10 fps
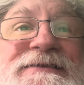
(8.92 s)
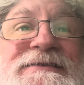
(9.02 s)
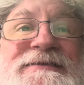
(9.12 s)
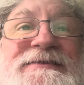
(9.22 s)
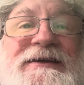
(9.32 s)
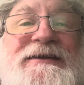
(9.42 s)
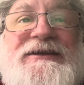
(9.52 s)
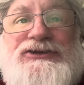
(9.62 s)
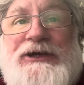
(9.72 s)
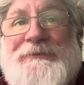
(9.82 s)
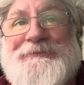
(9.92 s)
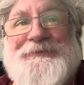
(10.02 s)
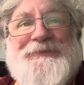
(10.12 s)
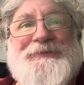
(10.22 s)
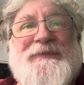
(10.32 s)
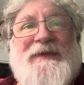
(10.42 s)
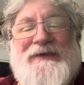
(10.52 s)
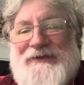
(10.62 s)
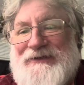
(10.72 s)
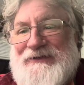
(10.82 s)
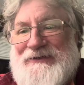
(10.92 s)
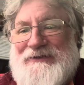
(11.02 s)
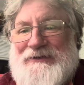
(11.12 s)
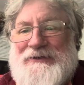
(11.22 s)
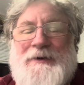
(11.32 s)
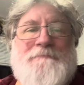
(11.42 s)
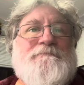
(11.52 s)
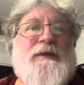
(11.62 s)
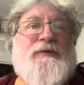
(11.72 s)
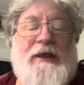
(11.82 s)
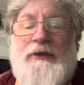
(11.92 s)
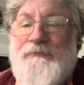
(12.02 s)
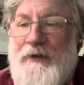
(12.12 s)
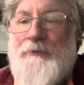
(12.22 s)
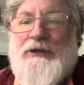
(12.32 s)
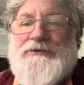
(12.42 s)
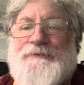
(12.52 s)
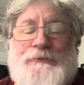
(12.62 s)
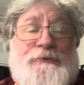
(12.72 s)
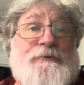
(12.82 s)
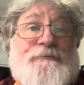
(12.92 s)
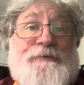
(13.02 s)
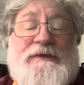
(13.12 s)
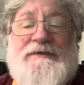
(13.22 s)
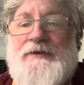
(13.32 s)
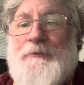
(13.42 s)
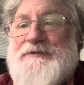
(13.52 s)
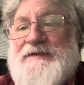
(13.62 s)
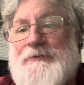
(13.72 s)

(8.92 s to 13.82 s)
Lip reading: Sinesha. And thank you very much for these comments.